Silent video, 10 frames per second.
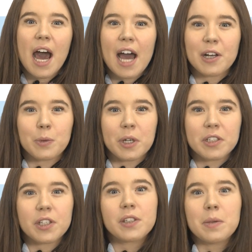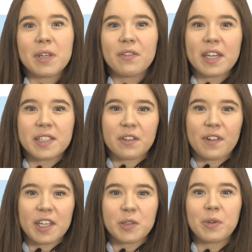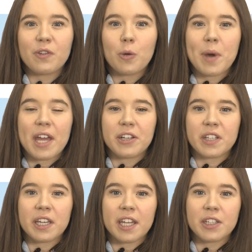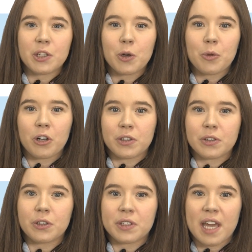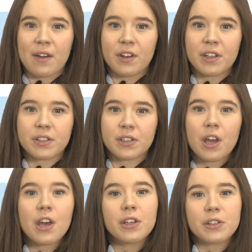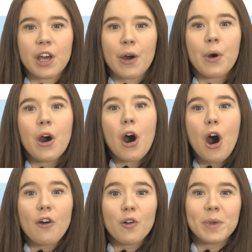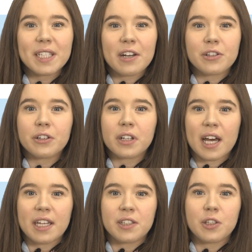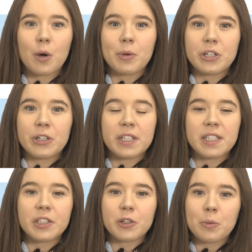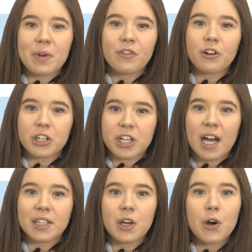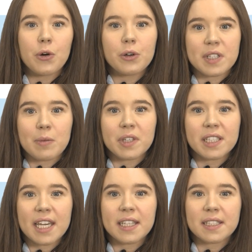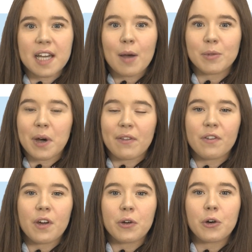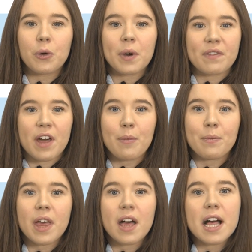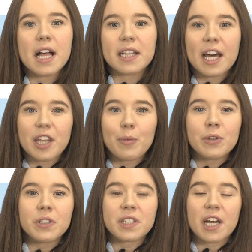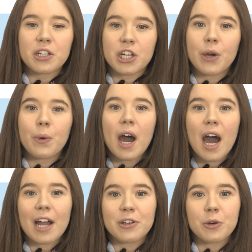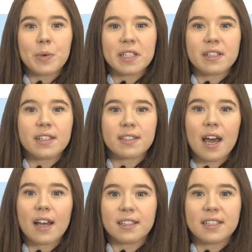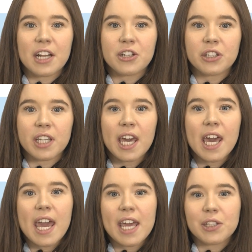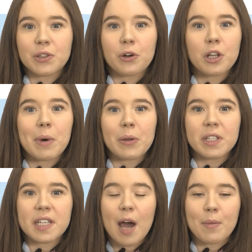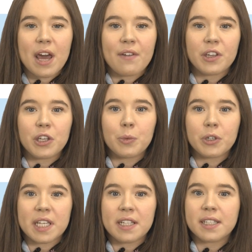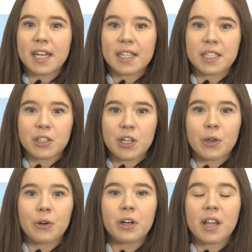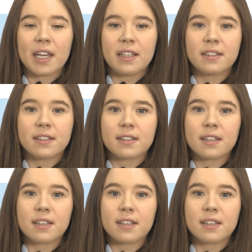and want to meet face to face before purchasing into your product or service. So, offer potential clients the opportunity to come in for a chat or simply take the time to have a phone call with them. Let them understand you and your business, as essentially it is all about the time and effort you put into getting to know your clients.